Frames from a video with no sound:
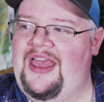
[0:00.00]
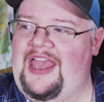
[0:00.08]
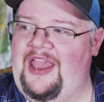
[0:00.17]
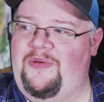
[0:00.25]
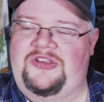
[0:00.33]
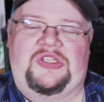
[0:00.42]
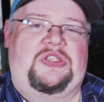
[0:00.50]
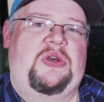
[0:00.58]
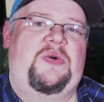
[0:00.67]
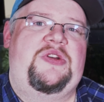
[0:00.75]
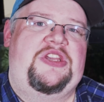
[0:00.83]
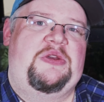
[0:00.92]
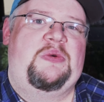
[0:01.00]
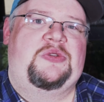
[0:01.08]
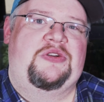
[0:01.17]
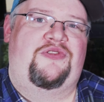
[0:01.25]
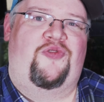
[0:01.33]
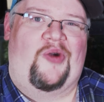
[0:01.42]
It was so
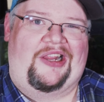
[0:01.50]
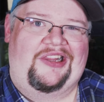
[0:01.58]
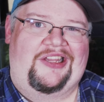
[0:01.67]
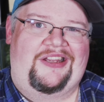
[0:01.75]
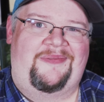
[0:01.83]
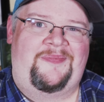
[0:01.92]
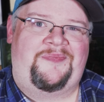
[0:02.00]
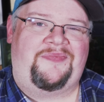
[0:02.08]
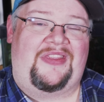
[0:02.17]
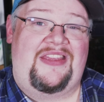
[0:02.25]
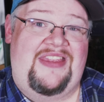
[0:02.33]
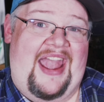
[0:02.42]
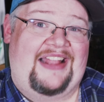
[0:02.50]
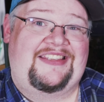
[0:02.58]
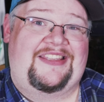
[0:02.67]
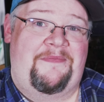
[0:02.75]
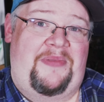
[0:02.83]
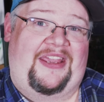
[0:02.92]
user friendly.
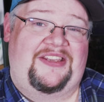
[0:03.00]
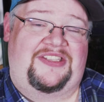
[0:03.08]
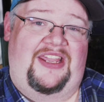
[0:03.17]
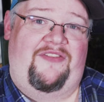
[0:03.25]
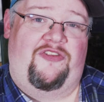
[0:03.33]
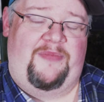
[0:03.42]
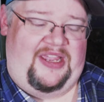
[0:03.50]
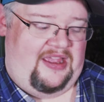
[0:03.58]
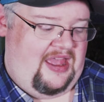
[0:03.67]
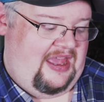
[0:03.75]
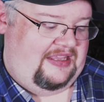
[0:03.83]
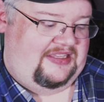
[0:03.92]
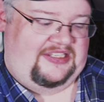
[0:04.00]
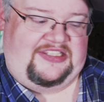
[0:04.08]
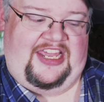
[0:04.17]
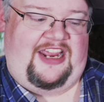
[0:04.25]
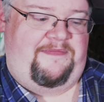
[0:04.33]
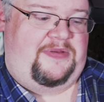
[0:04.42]
That's the biggest thing for me. The
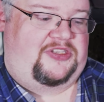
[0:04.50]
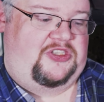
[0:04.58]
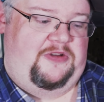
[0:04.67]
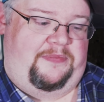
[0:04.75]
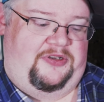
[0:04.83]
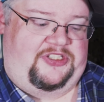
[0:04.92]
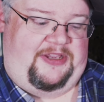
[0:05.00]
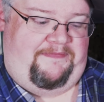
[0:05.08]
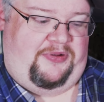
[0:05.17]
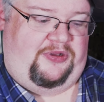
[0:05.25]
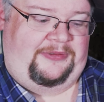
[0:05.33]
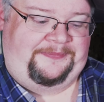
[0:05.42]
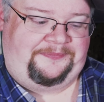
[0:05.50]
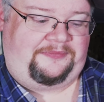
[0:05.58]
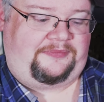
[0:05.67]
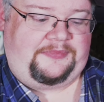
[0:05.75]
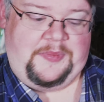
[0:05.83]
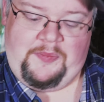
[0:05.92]
setup is super simple.
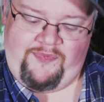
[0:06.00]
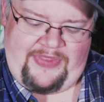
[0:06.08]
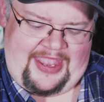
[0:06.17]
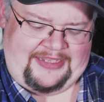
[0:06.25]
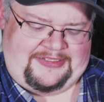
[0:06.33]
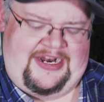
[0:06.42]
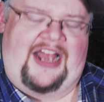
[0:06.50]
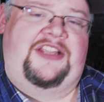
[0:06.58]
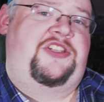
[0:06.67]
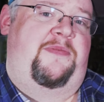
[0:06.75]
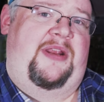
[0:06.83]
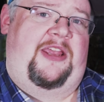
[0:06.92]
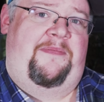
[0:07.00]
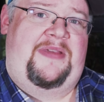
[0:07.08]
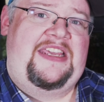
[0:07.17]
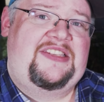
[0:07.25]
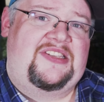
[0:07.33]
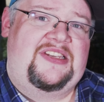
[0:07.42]
It's not too many
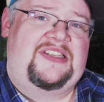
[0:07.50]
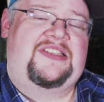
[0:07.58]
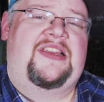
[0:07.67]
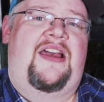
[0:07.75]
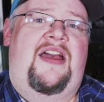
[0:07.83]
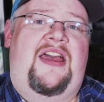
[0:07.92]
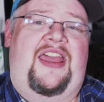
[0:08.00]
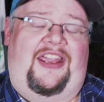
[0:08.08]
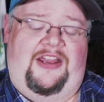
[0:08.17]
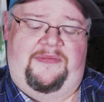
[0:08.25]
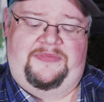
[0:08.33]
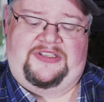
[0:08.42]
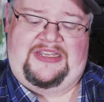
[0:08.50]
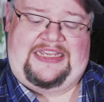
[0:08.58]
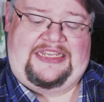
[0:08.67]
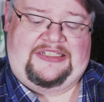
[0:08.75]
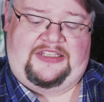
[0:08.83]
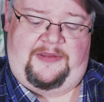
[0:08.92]
pieces. It comes
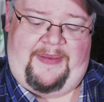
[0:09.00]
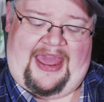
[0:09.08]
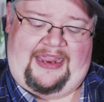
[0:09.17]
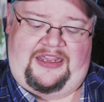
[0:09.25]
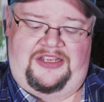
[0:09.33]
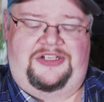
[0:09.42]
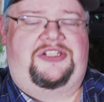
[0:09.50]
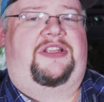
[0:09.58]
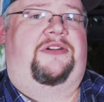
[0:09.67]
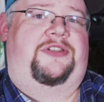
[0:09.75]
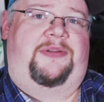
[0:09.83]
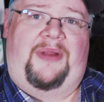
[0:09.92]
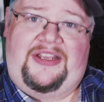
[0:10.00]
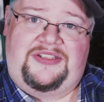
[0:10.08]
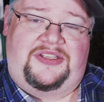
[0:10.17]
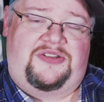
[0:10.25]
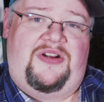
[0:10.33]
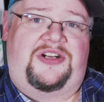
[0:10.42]
easily packaged. There's some
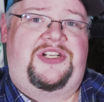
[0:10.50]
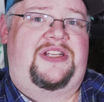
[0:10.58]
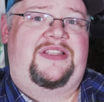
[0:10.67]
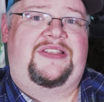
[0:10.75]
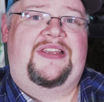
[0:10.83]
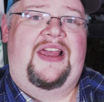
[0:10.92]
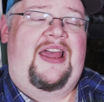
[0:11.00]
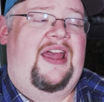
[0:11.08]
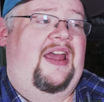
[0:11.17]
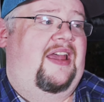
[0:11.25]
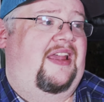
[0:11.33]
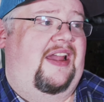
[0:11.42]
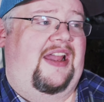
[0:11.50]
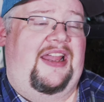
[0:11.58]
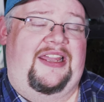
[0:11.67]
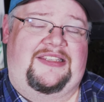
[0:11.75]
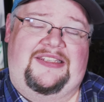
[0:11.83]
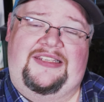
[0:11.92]
nice instructions.
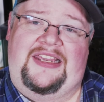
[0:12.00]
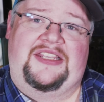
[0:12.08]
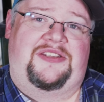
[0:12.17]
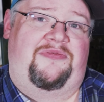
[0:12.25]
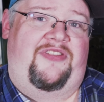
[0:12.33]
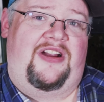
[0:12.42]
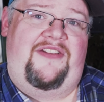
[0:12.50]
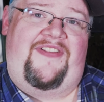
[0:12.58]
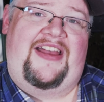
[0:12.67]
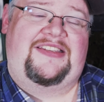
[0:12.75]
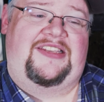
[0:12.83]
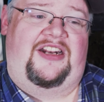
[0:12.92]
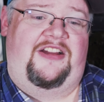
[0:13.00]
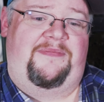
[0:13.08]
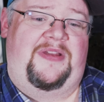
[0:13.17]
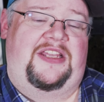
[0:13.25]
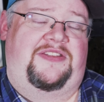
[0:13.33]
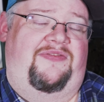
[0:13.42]
It's very fast
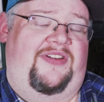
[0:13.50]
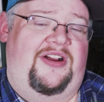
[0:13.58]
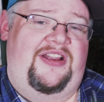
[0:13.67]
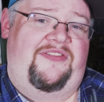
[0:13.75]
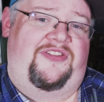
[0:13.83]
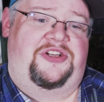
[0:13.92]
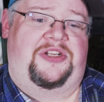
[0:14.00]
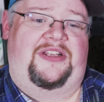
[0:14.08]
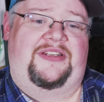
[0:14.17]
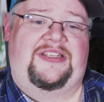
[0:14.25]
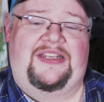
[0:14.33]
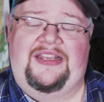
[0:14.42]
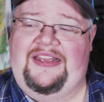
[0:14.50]
setup. It's very efficient.